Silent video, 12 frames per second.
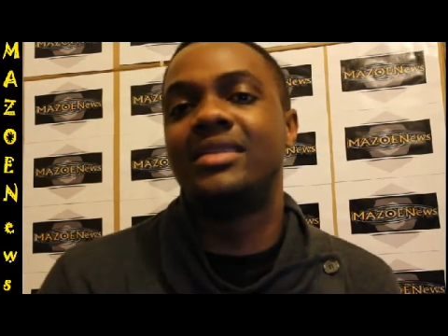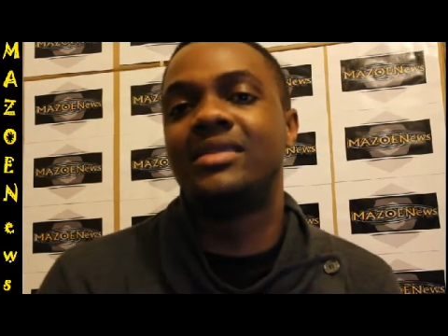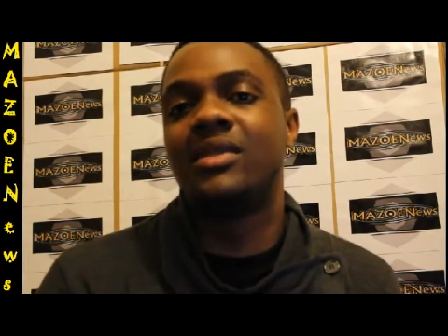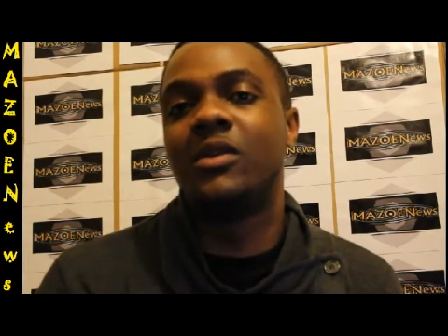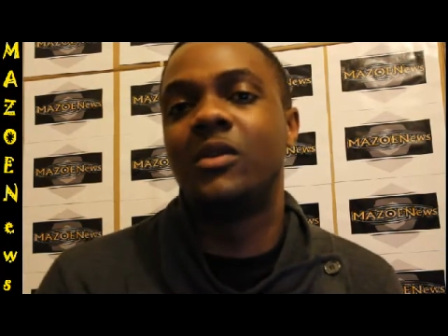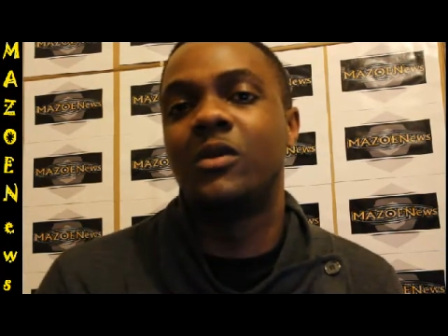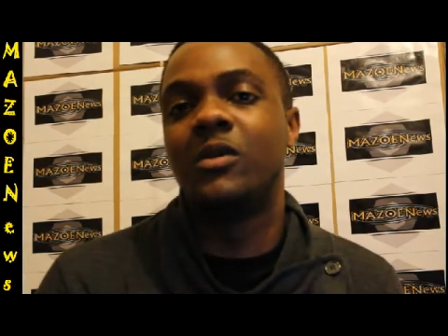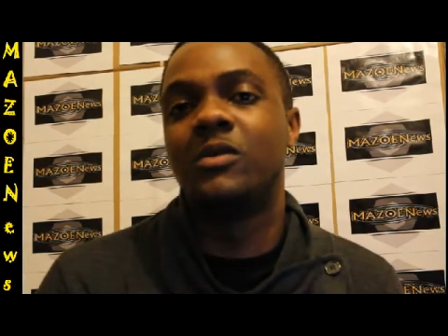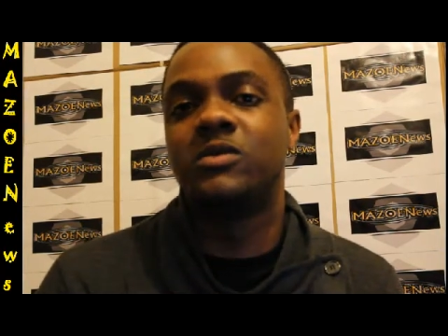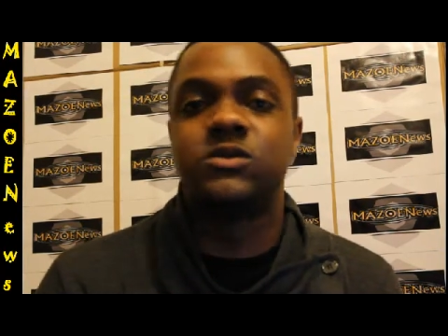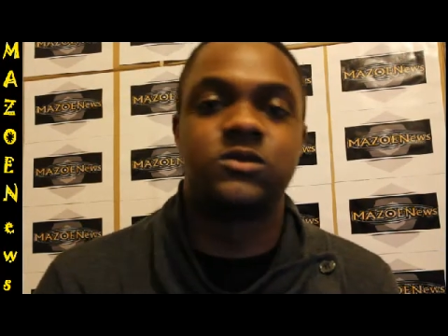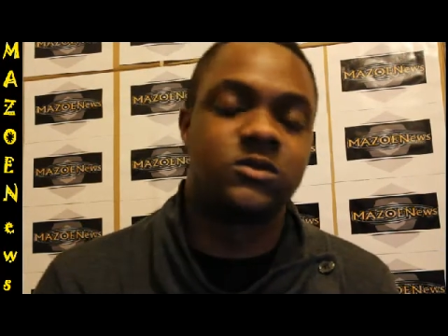So
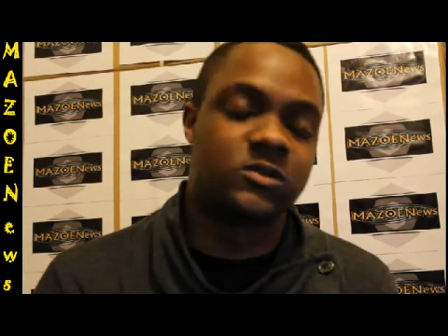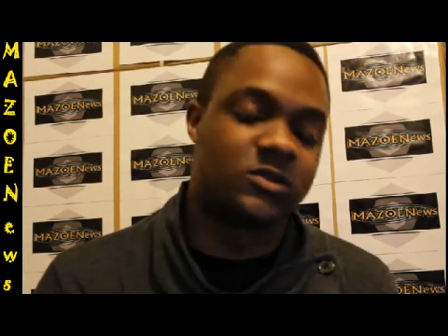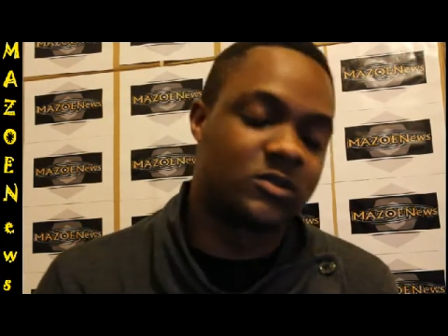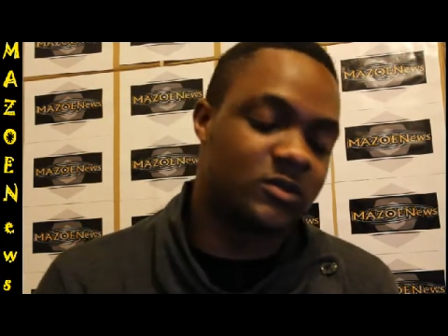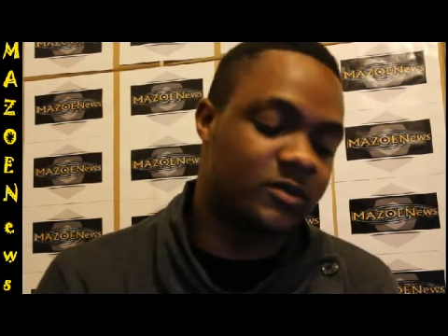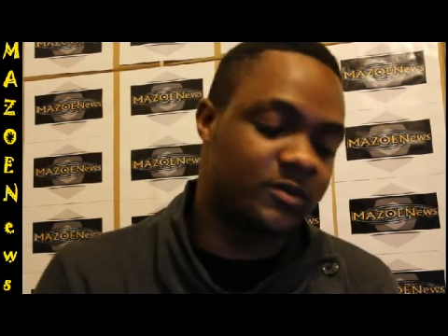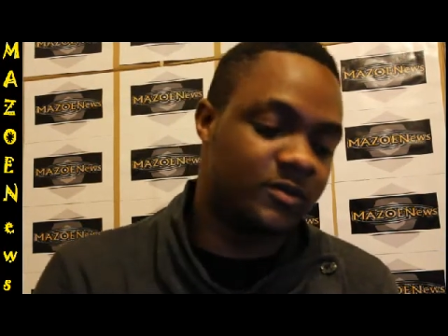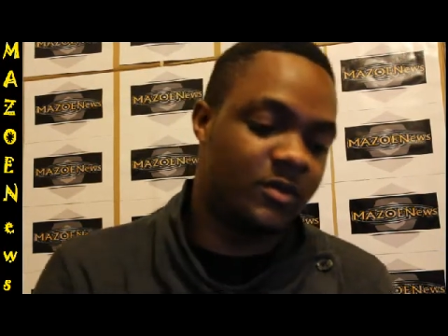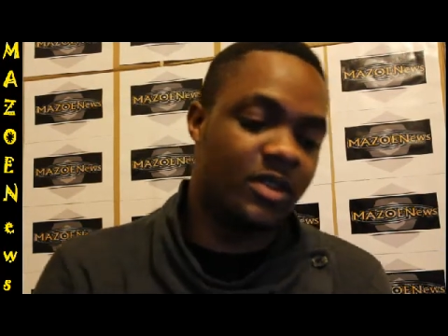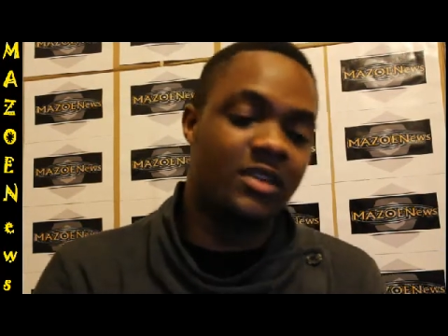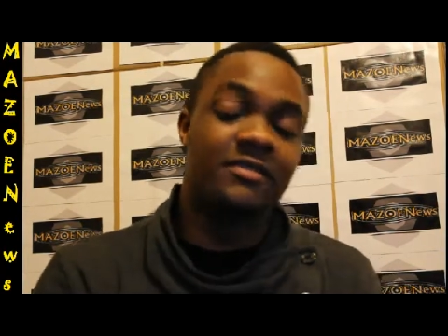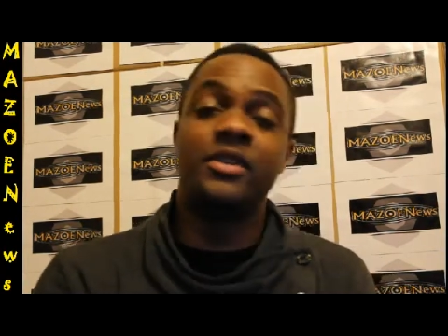
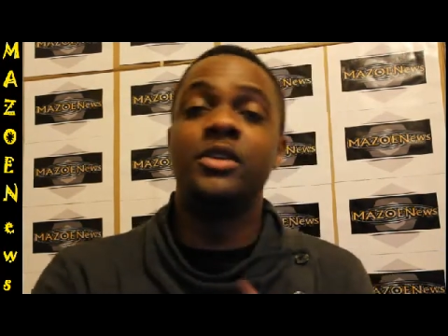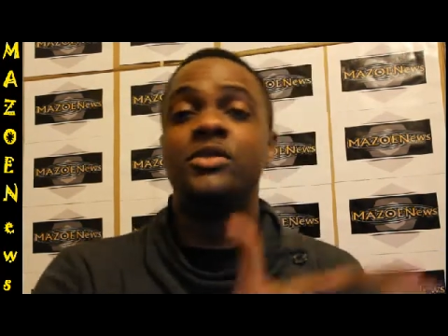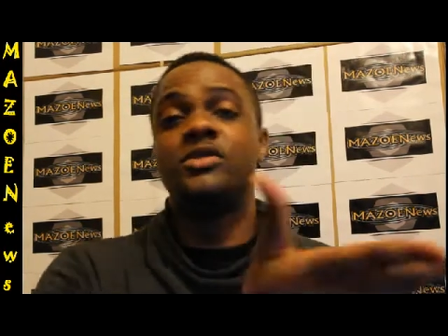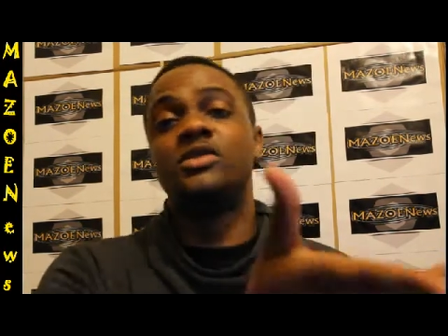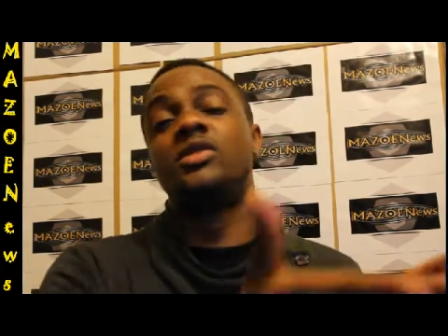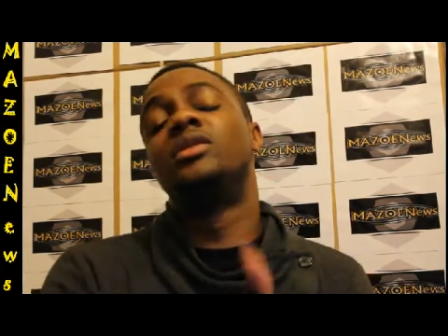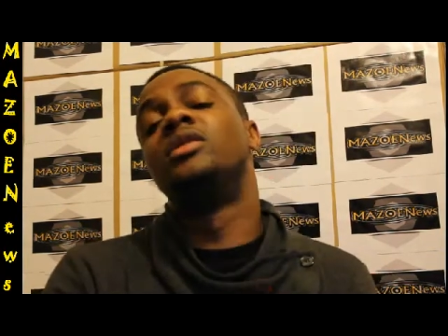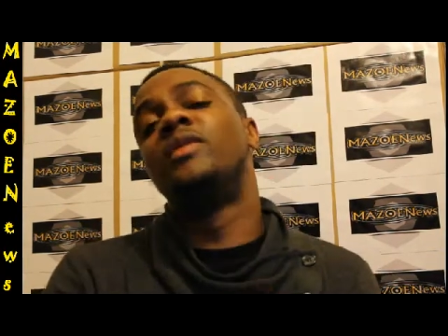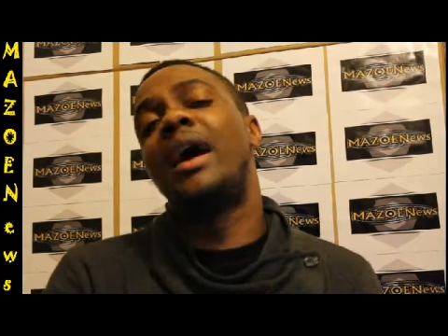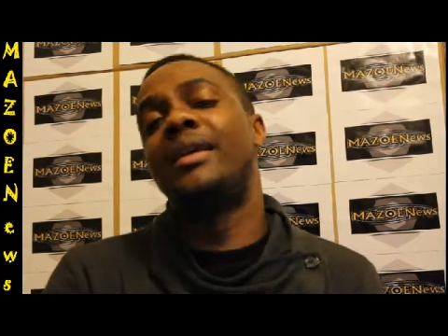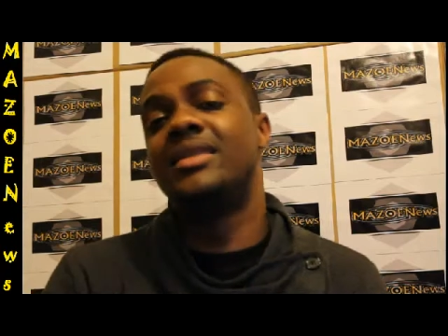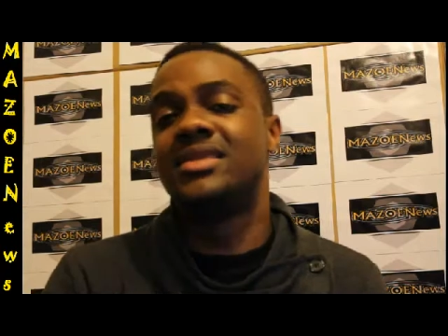for you to turn
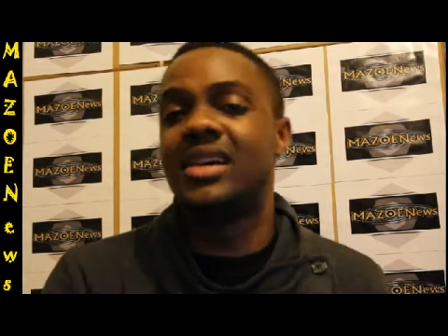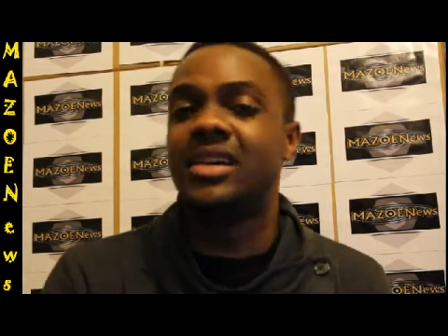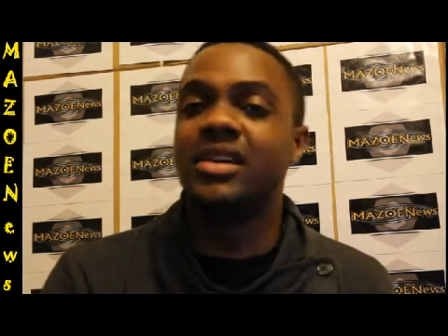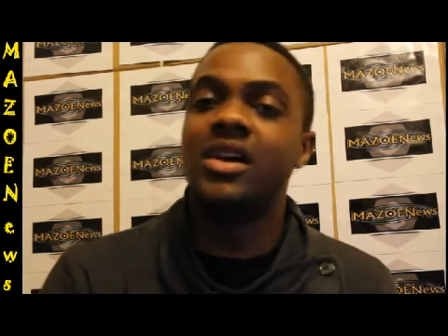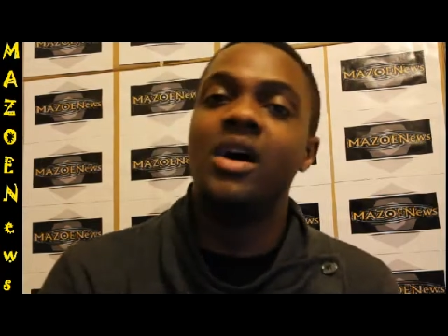around and say,